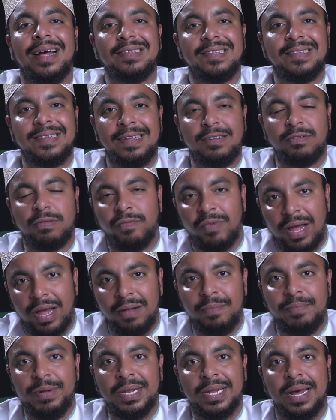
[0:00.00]
that state of
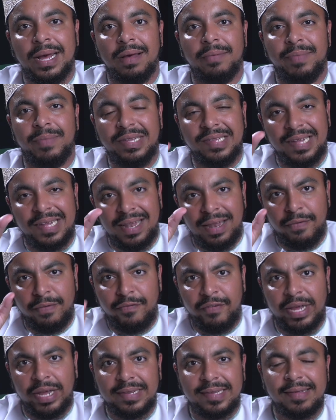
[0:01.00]
al-bina, basically
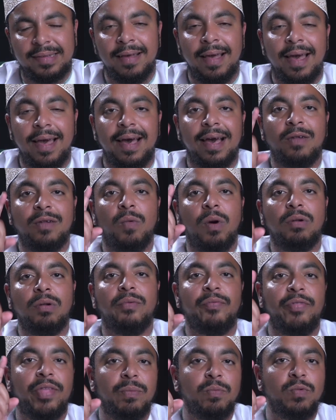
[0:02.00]
fixed. And one
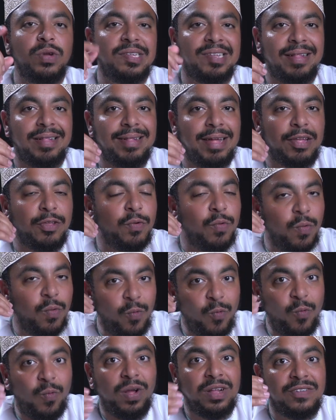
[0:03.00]
of them we said that you
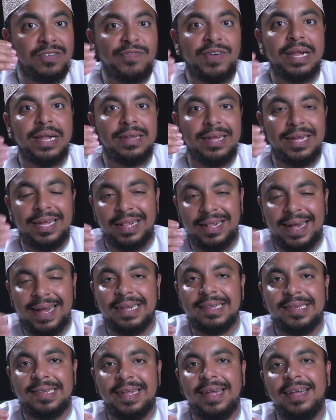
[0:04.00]
always find it in
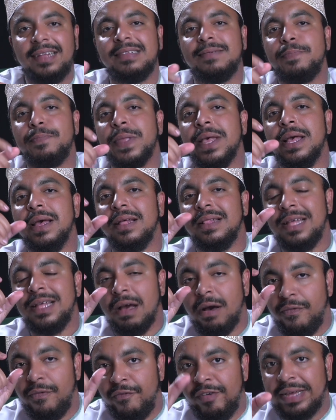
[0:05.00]
that state.
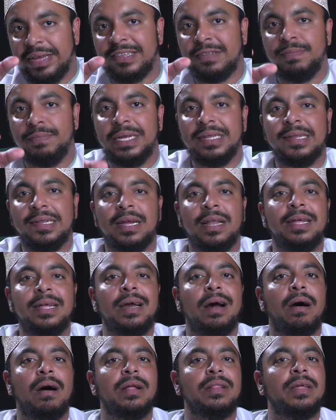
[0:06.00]
They are fixed,
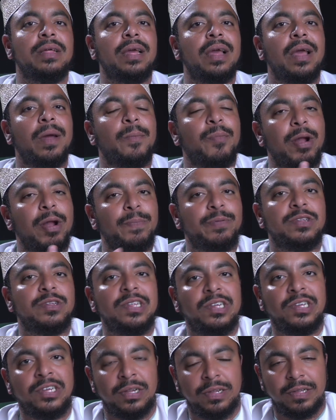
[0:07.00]
basically, are the
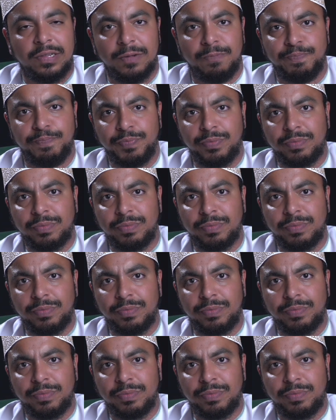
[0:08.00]
prepositions.